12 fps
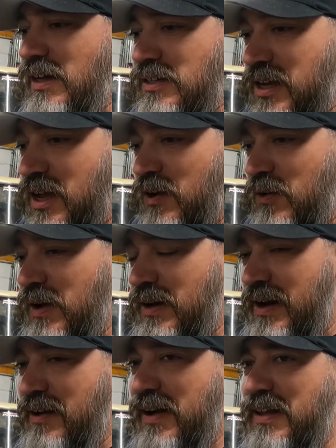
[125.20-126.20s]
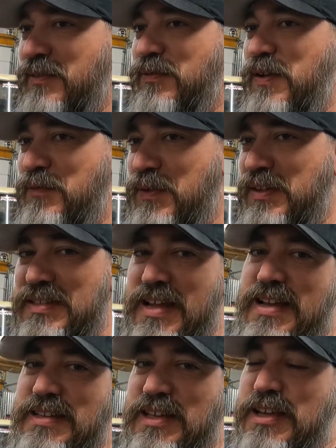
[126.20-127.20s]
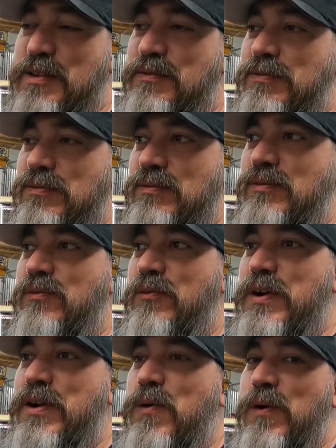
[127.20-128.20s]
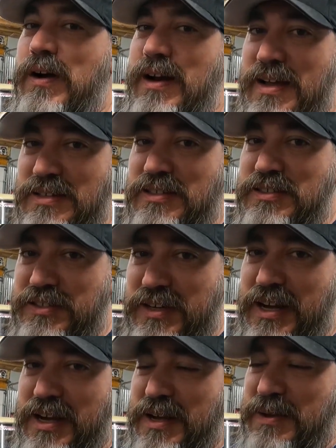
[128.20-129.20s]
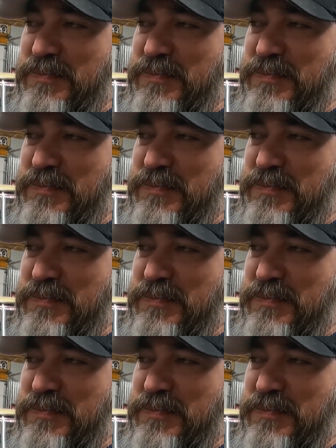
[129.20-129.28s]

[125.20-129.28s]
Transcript: so now I got the fun-filled task of reorganizing the shop.